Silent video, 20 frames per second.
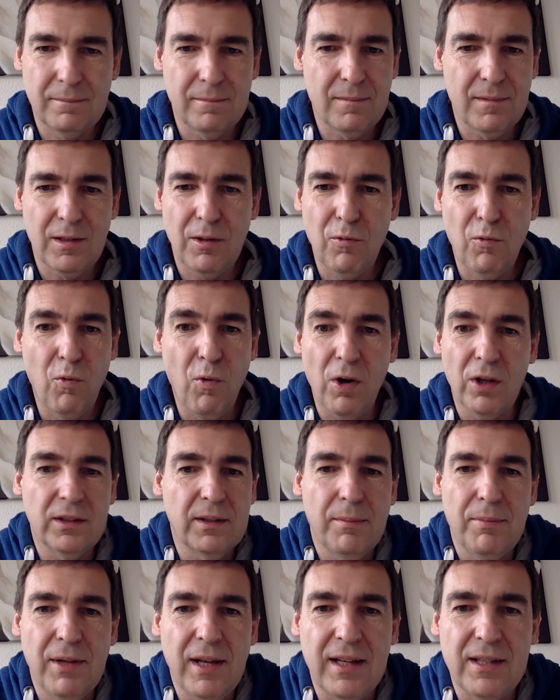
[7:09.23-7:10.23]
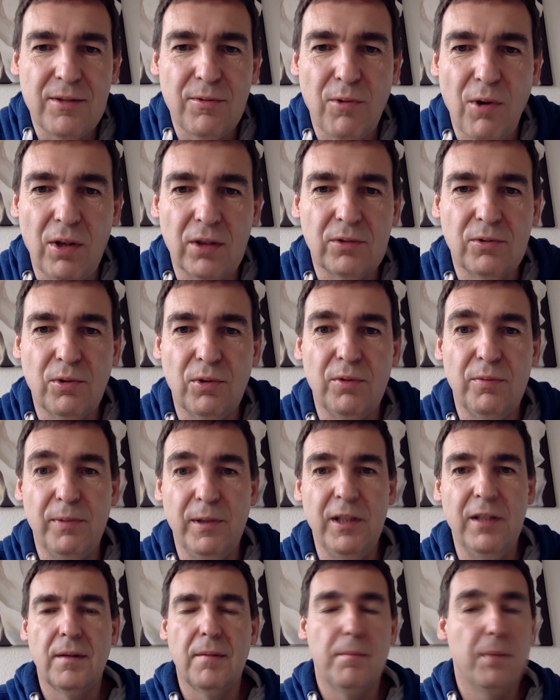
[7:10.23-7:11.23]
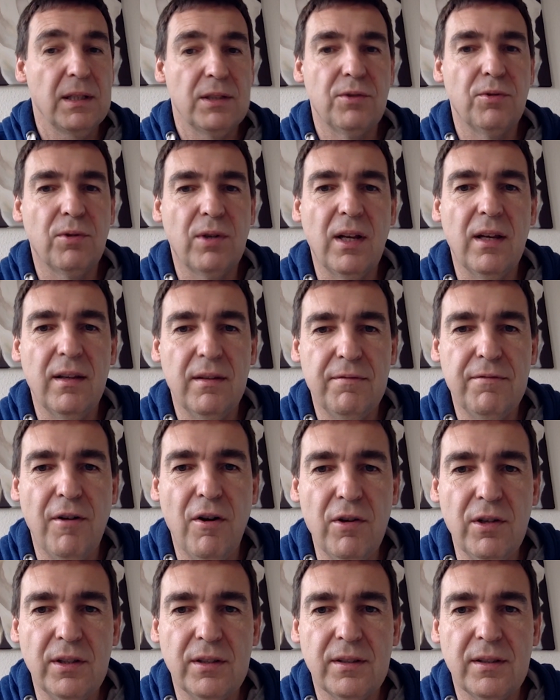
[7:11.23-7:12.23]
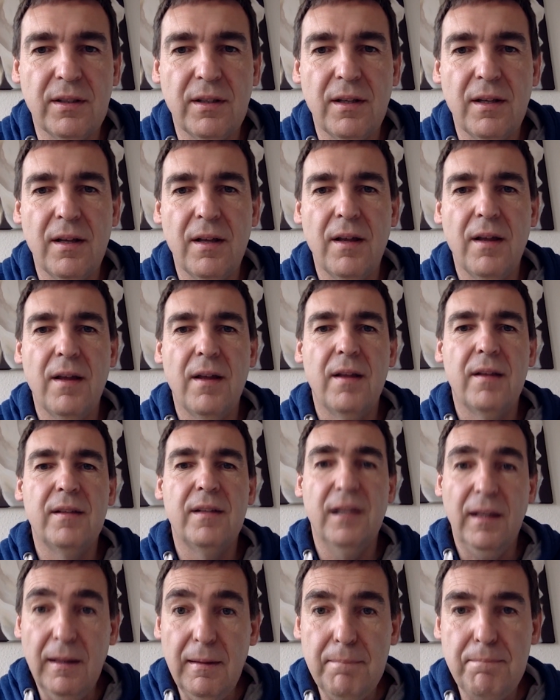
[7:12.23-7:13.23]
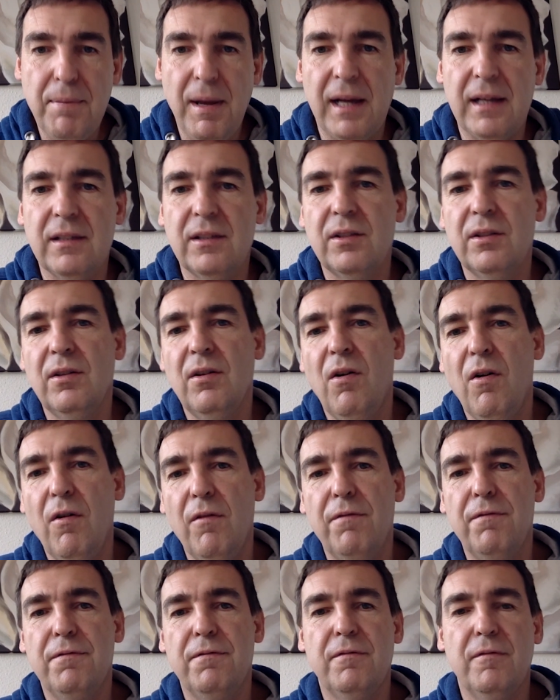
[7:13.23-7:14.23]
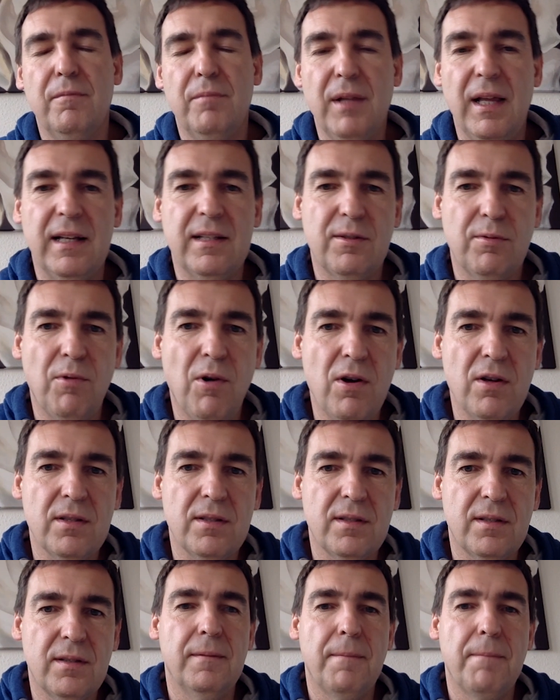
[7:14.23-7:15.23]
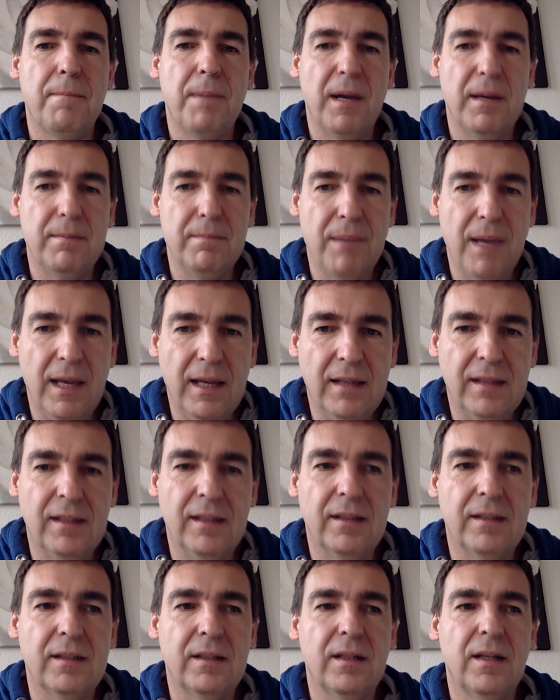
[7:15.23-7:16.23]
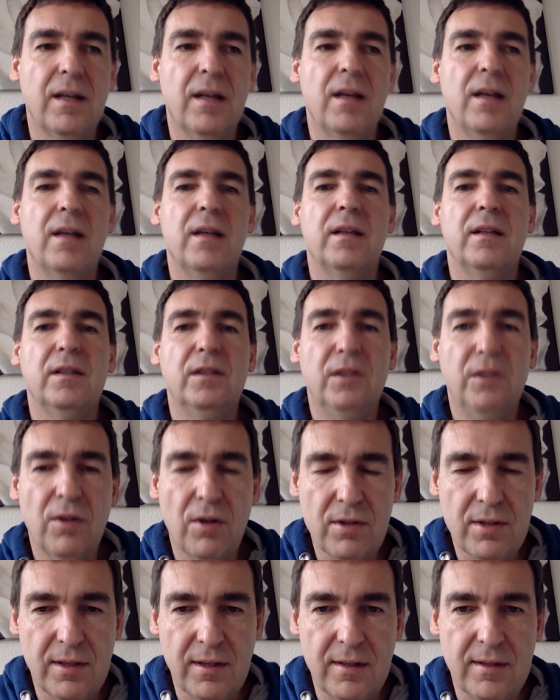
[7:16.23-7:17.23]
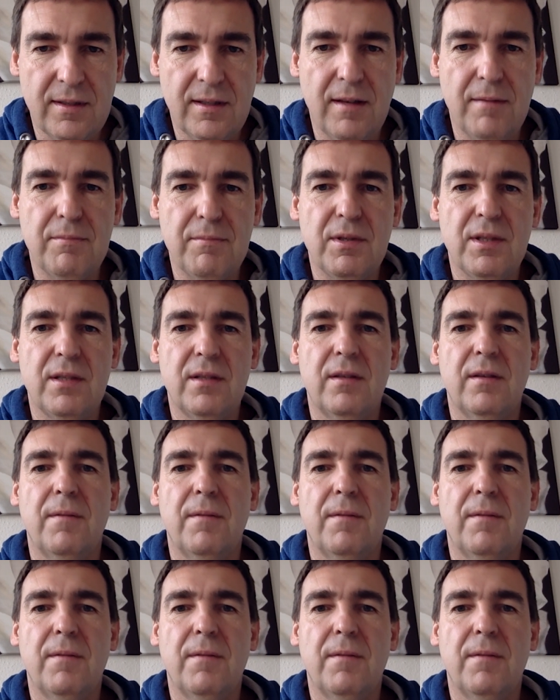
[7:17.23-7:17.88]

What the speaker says: what a black swan could be, but you can avoid the impact of black swans by making your systems